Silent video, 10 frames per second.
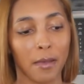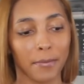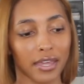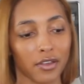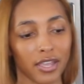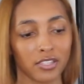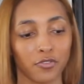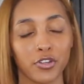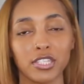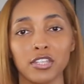But okay, so
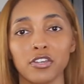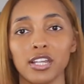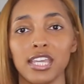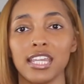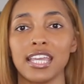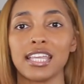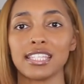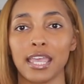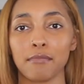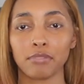first thing you're gonna need is
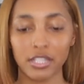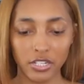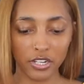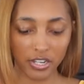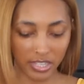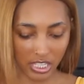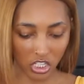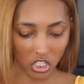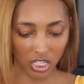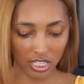a blender. This
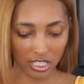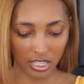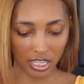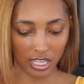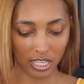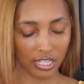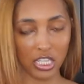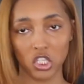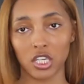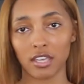is just the
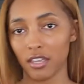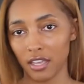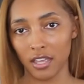Ninja